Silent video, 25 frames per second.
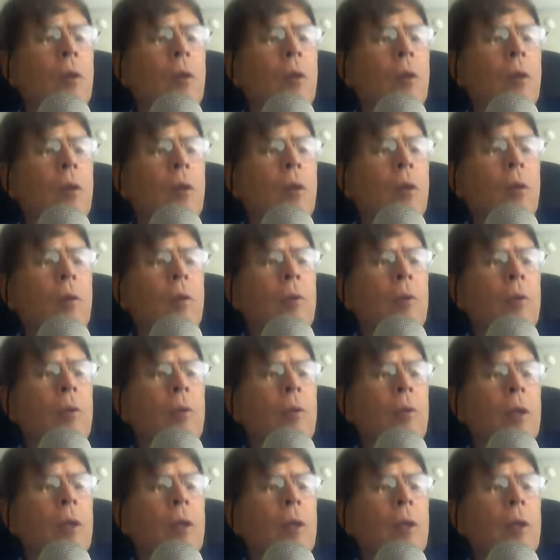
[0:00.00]
all
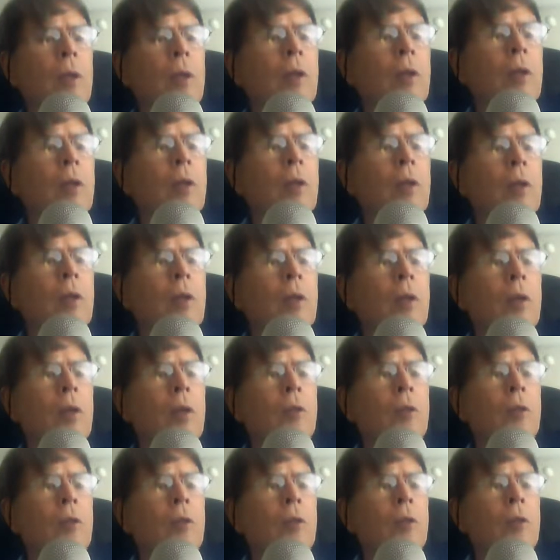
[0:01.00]
the
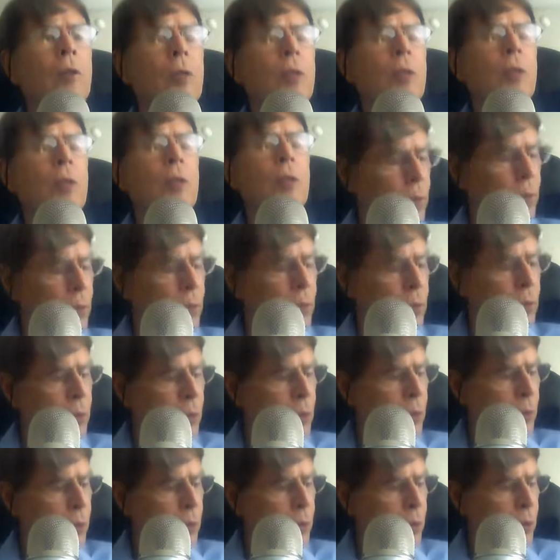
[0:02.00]
questions that came
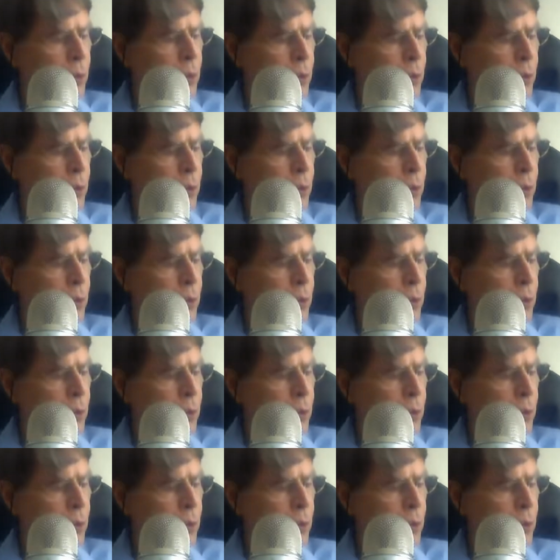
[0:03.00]
through.